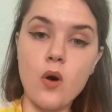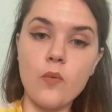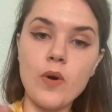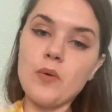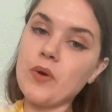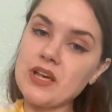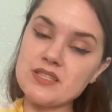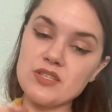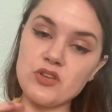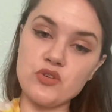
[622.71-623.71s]
what
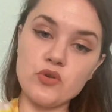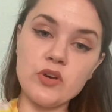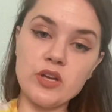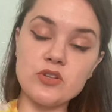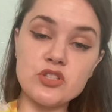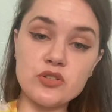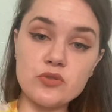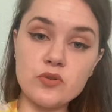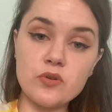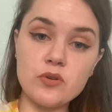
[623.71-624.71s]
ways you can
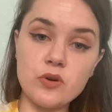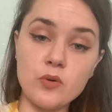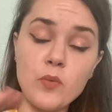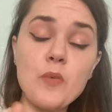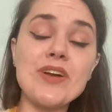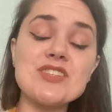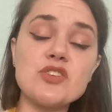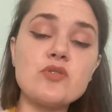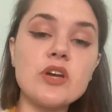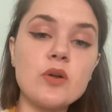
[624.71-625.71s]
do or what ways
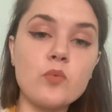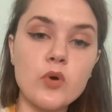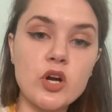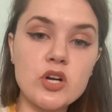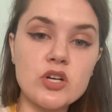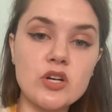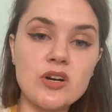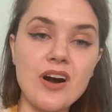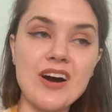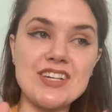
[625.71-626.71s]
you can work
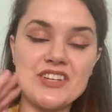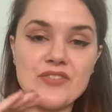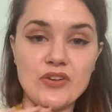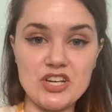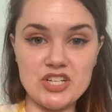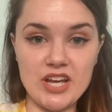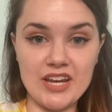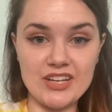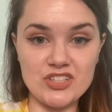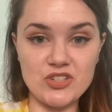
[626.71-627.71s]
on
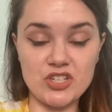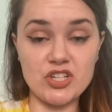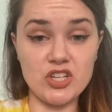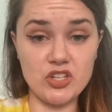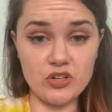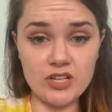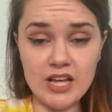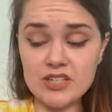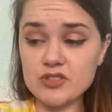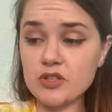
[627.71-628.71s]
differentiating instruction in your
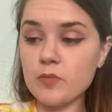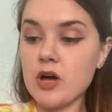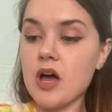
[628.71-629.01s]
classroom,